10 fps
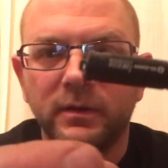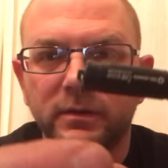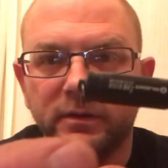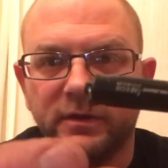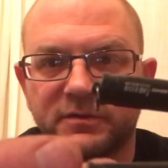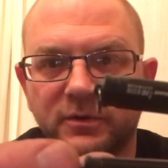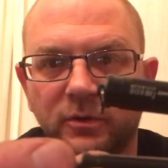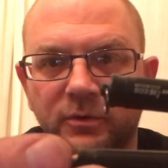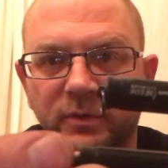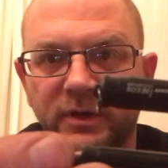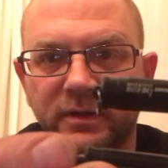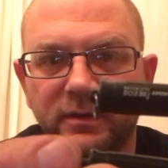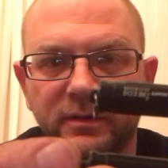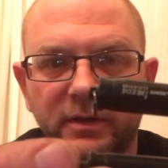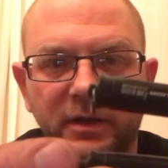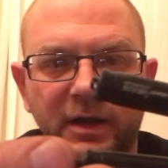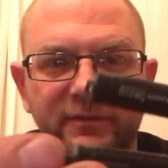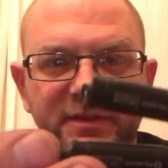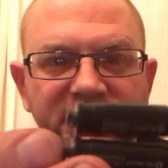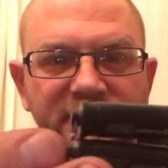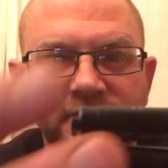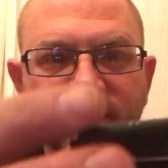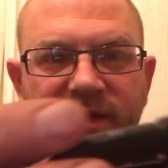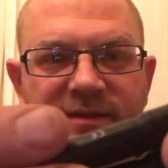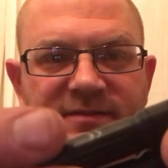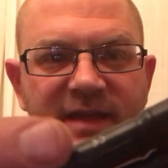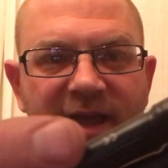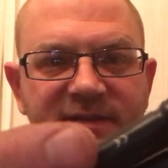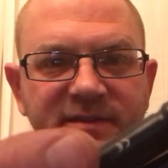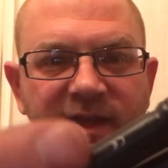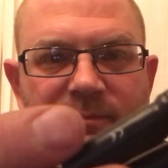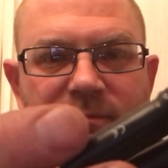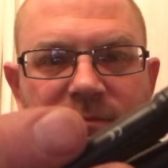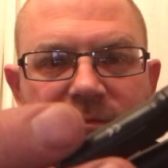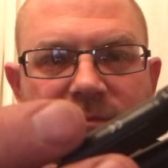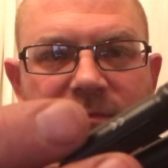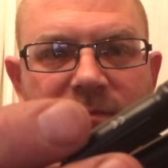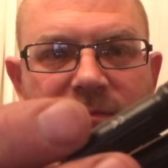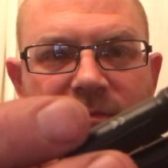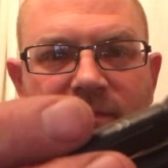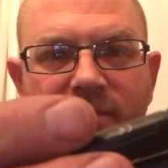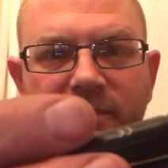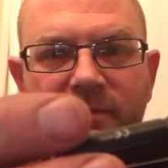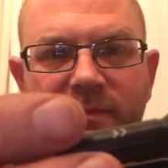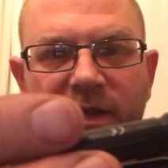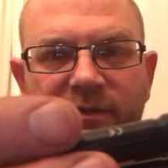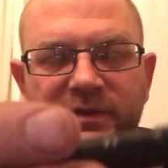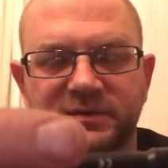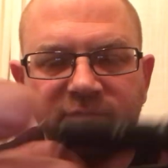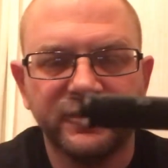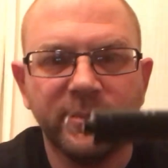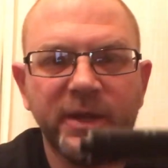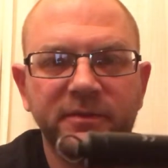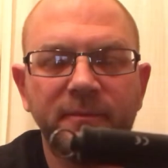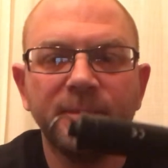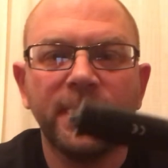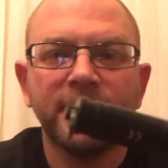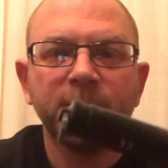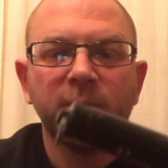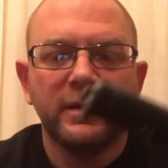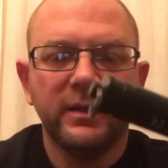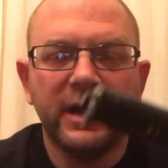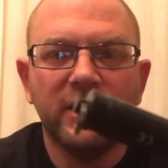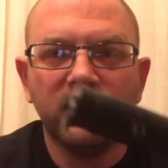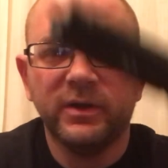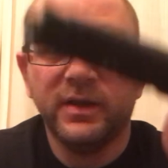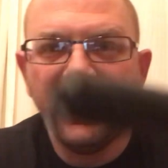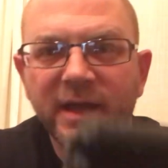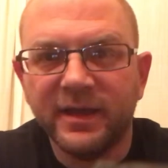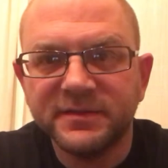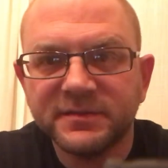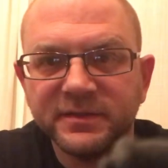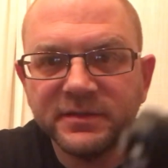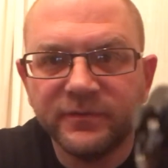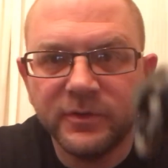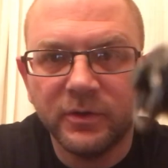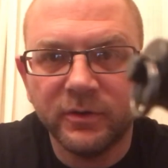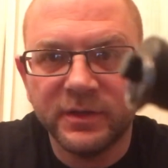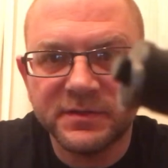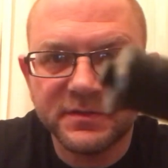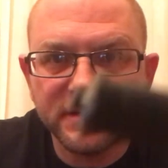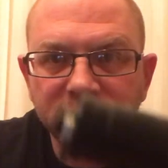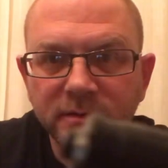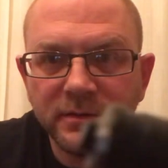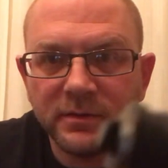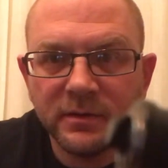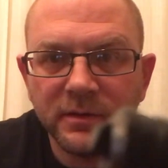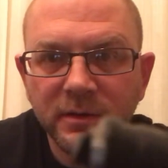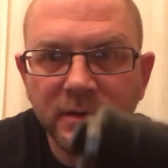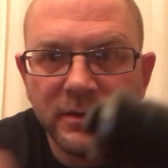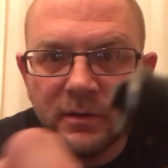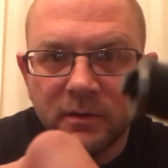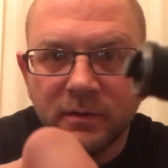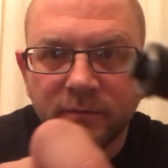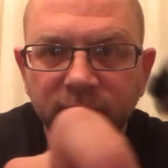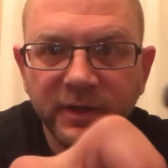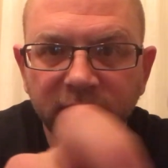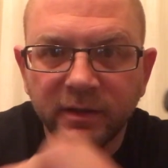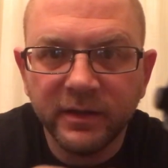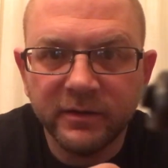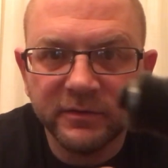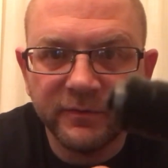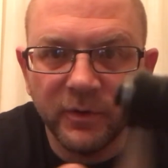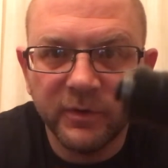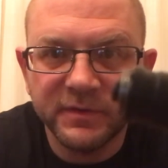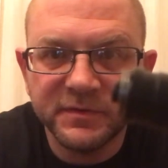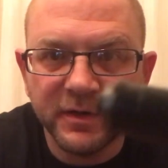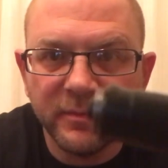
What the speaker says: Here's the old one. Obviously, they're the exact same. Nothing's different about them. Now, what it has is, if you notice, if I can get it to focus here,